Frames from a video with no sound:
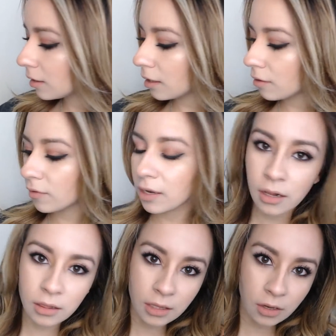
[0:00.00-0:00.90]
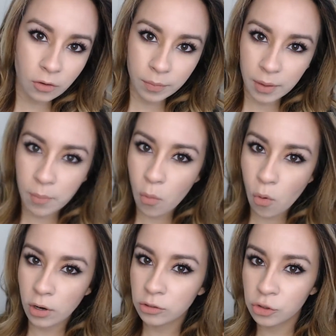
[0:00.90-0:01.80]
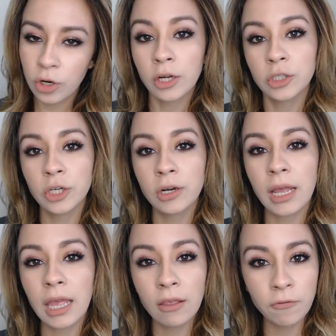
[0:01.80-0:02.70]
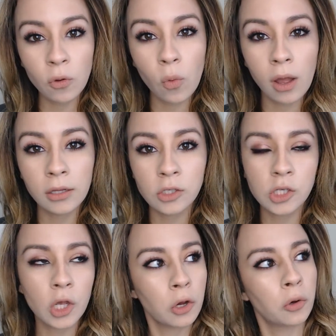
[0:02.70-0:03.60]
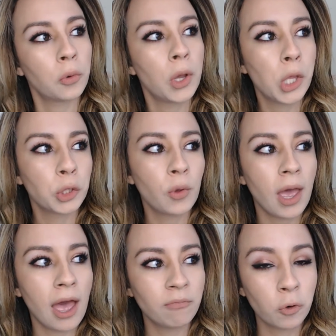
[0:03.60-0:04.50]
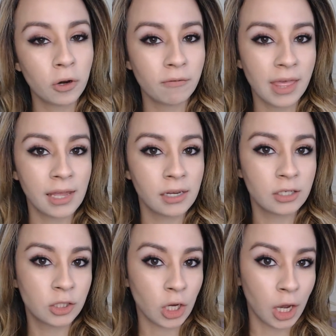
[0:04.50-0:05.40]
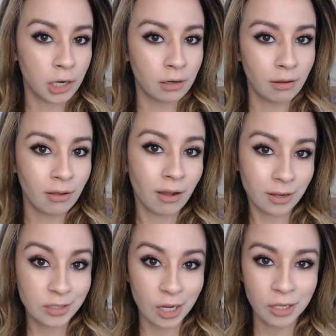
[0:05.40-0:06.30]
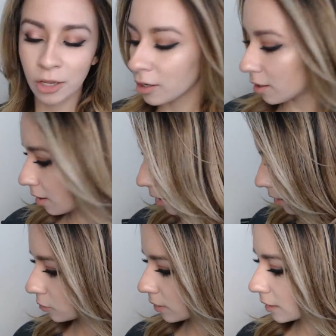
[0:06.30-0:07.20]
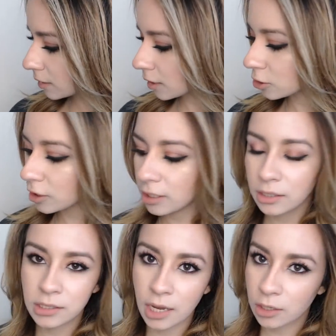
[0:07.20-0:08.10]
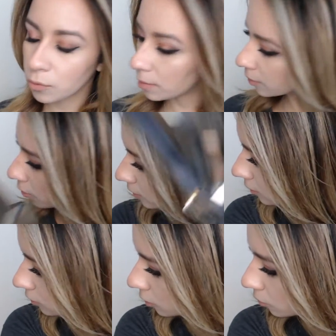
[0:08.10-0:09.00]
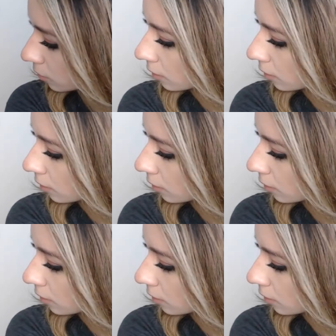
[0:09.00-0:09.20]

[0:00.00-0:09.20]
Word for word: leave it a little bit more structured if you want so you have more of that done, undone look. So that's actually exactly what I'm going to do.